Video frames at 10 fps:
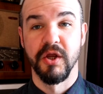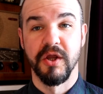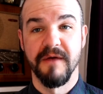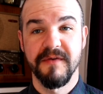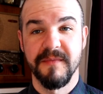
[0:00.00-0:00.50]

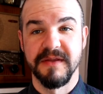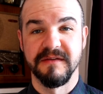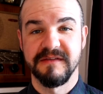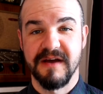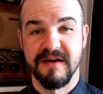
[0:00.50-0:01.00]

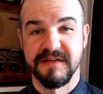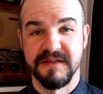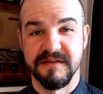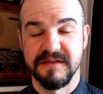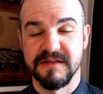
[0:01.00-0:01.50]
government
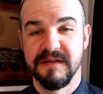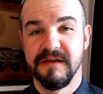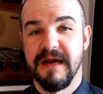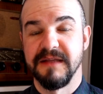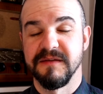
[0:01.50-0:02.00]
tartans,
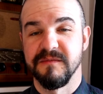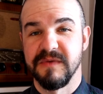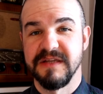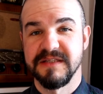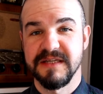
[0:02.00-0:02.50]
and
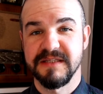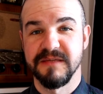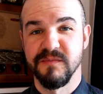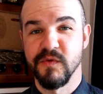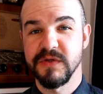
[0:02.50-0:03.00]

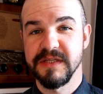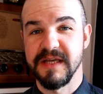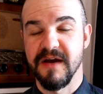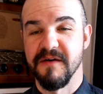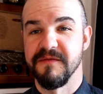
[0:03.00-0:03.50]
consisted
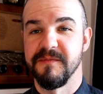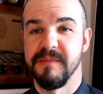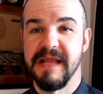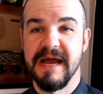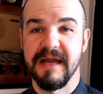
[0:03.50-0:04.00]
mostly of
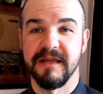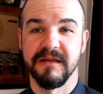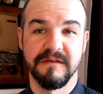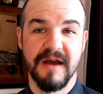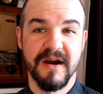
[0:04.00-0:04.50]
black,
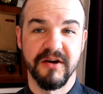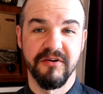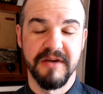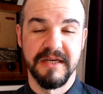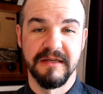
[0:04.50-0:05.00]
dark
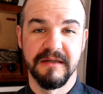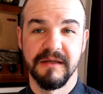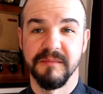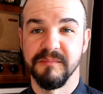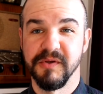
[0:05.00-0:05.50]
green
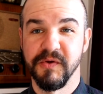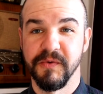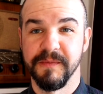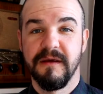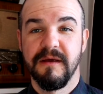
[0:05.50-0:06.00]
and blue.